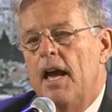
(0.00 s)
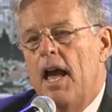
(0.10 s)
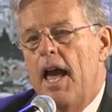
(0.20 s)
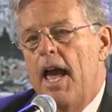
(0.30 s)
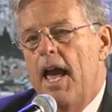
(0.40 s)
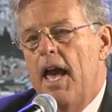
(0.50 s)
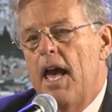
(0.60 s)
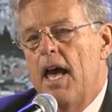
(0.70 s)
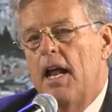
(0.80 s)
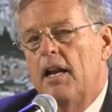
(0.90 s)

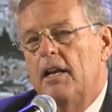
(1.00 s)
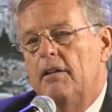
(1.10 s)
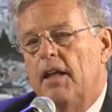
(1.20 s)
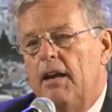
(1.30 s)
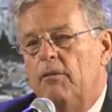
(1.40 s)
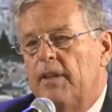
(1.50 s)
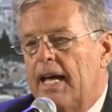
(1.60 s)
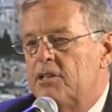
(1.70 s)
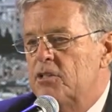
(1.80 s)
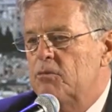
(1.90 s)
and
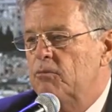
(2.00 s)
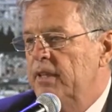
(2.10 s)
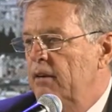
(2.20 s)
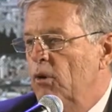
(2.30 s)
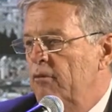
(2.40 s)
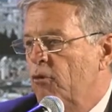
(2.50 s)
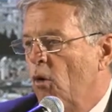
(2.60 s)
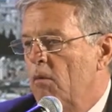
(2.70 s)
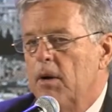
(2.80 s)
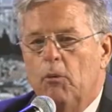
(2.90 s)
they went
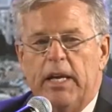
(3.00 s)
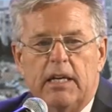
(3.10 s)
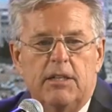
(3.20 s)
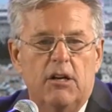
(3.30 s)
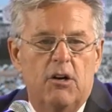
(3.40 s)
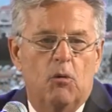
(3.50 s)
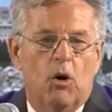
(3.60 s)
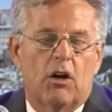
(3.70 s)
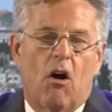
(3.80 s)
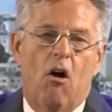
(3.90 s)
forward. But we continued to
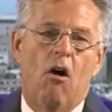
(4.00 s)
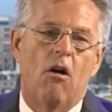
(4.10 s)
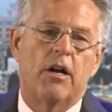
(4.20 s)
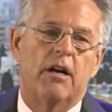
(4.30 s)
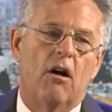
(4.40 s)
work hard,